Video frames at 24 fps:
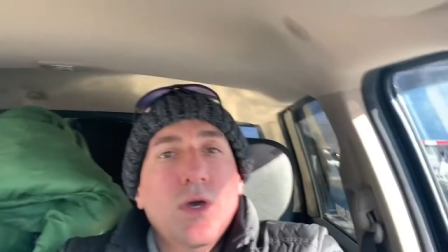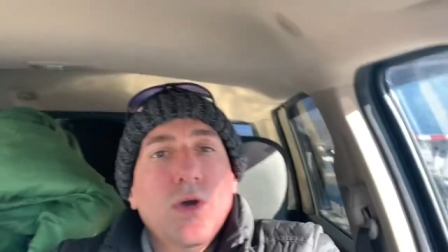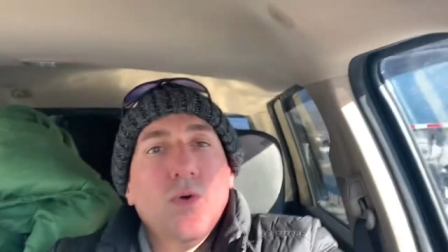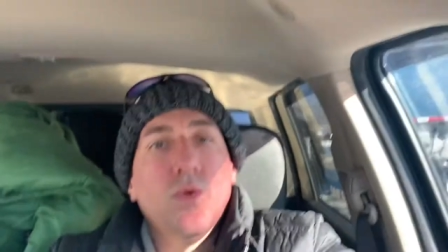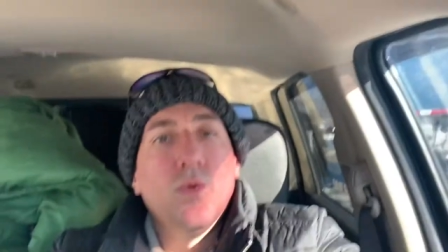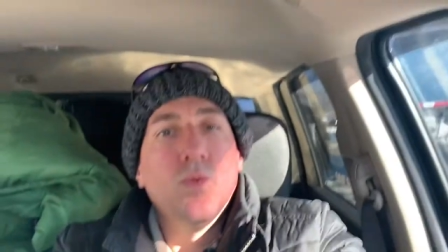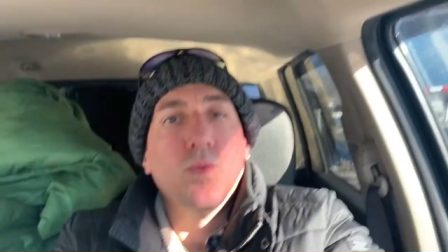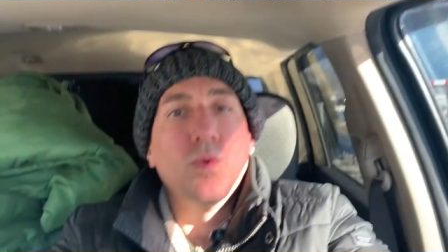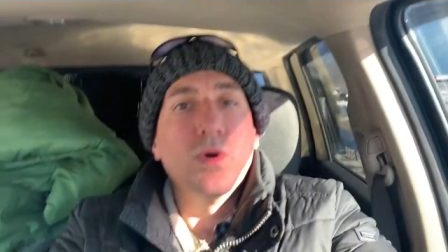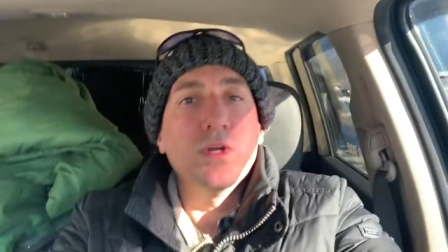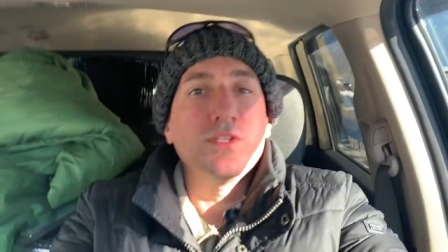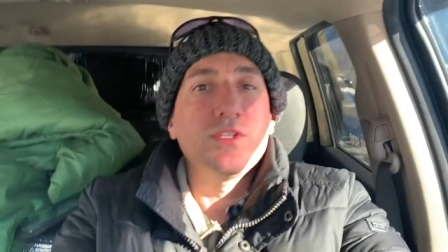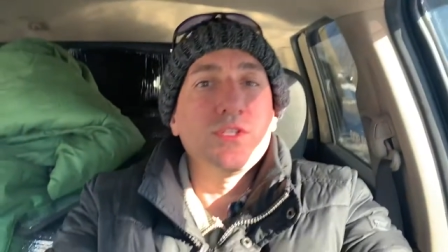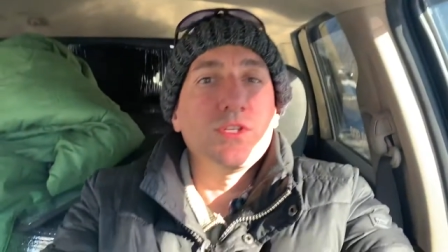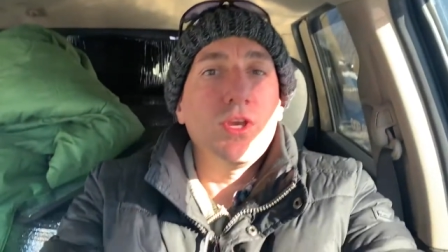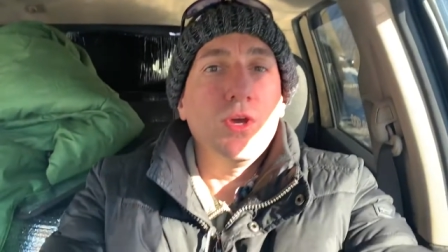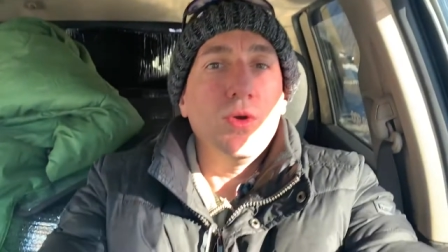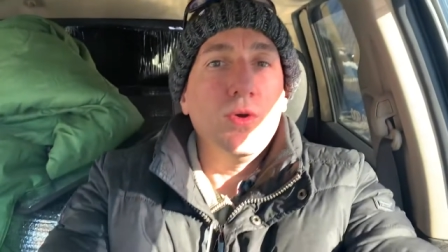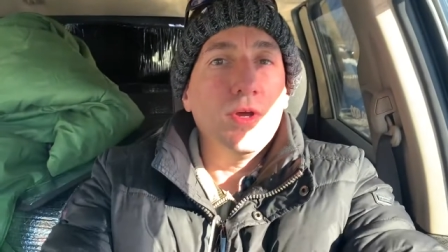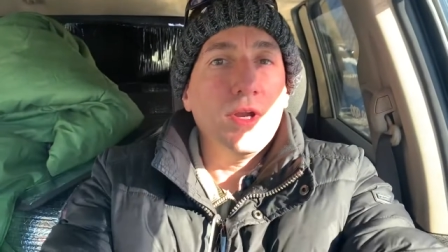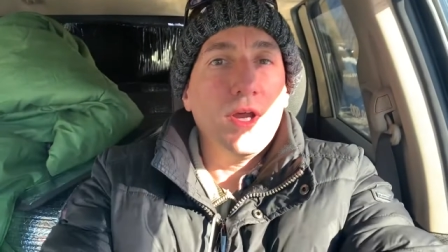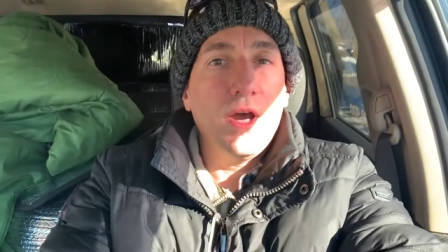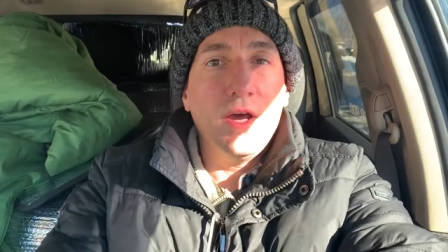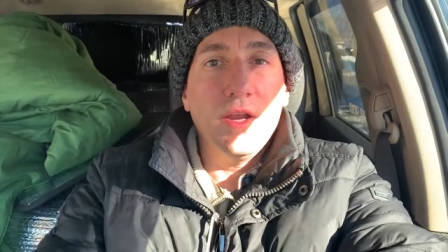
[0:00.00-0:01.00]
What's
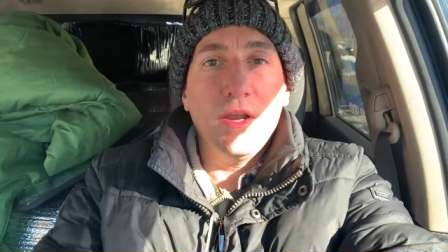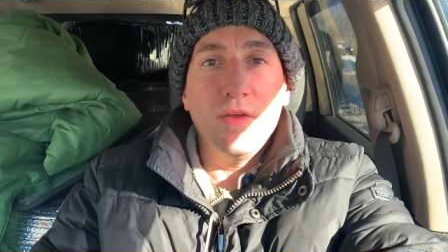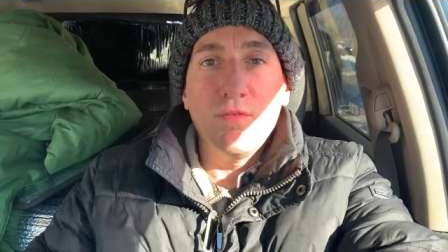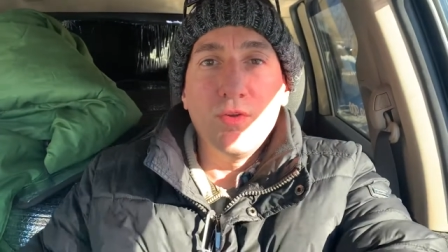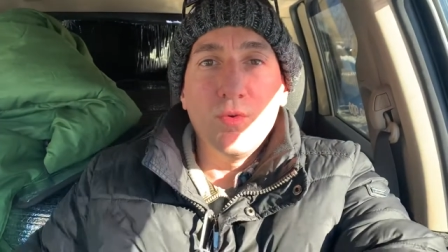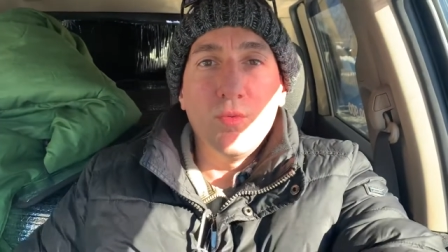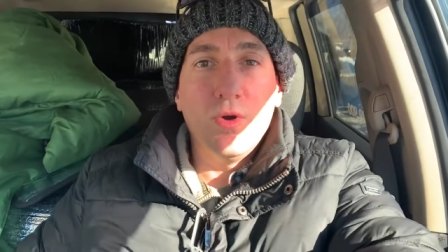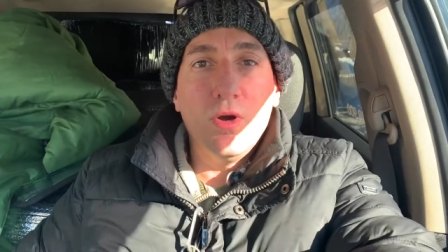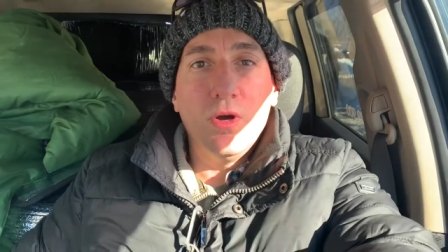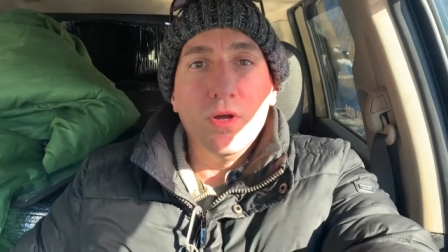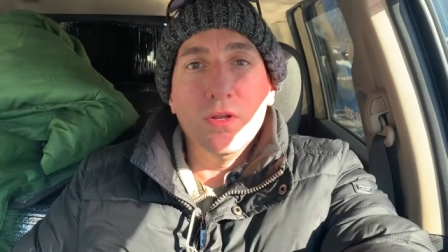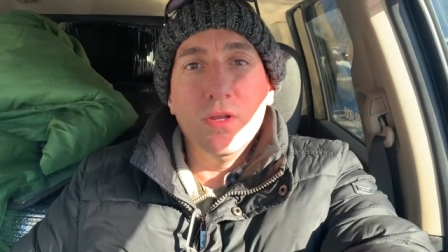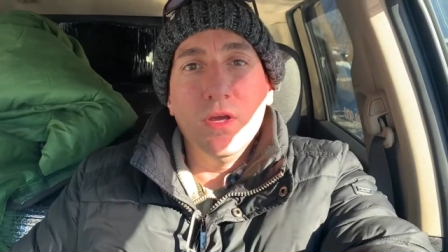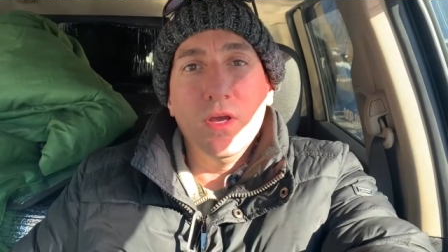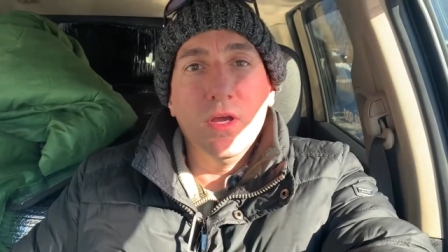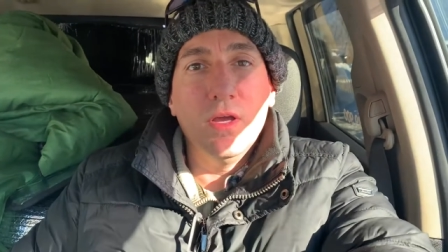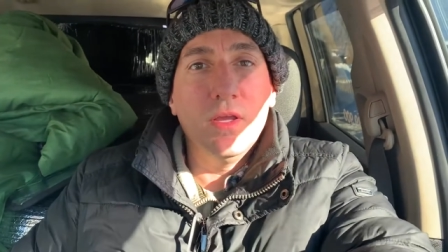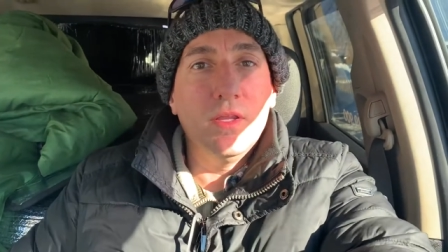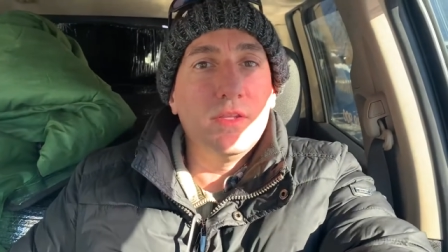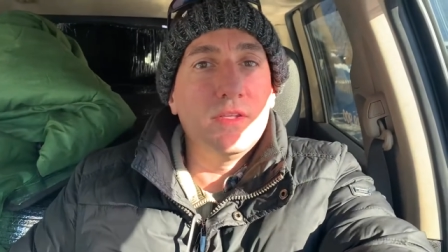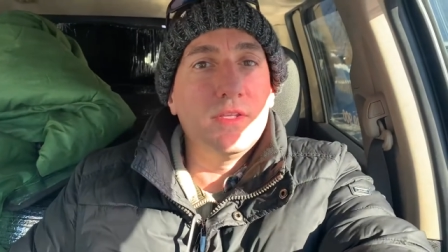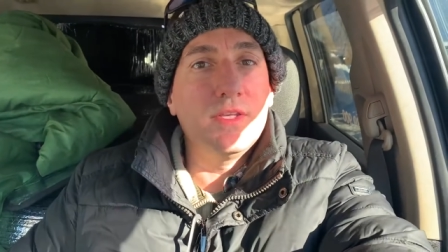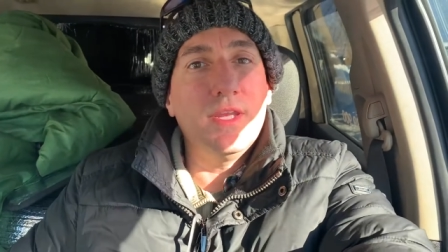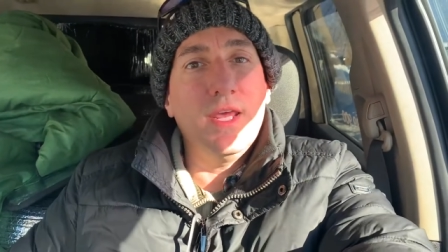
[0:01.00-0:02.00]
going on everyone?
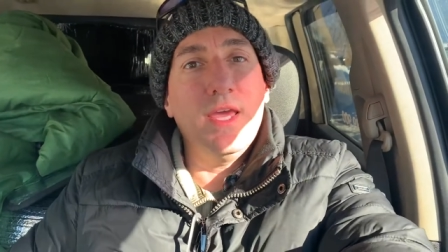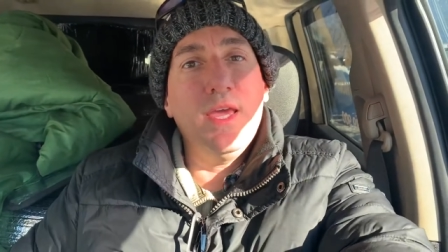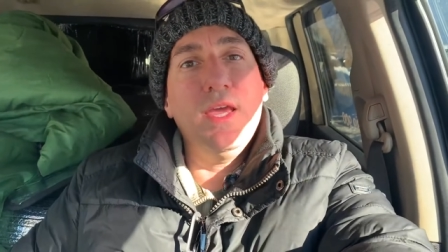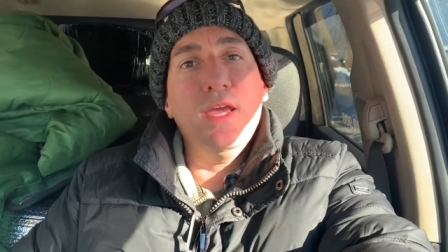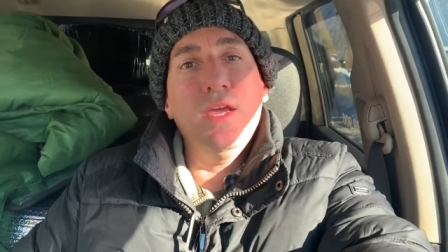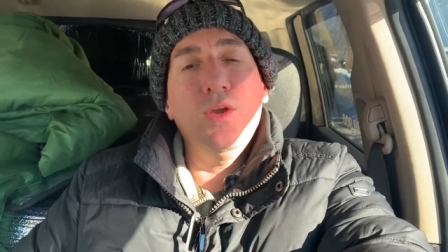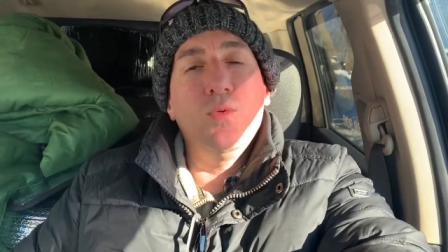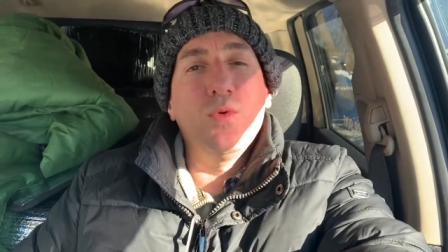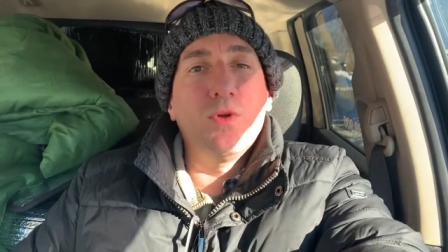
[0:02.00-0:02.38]
Today